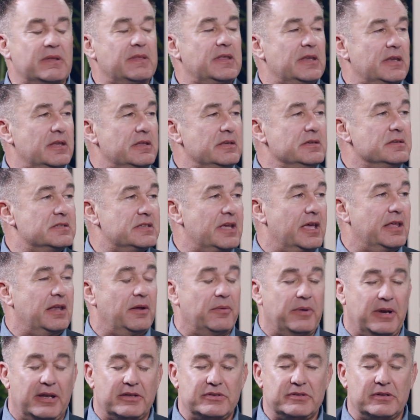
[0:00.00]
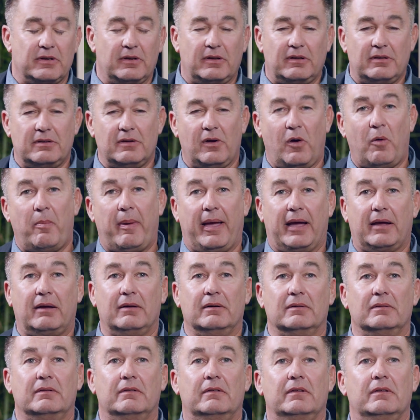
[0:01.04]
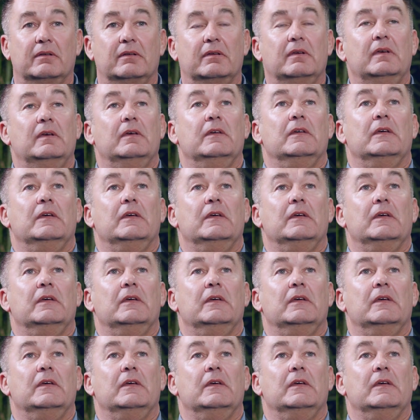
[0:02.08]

something that you said I want to sort of go back on to.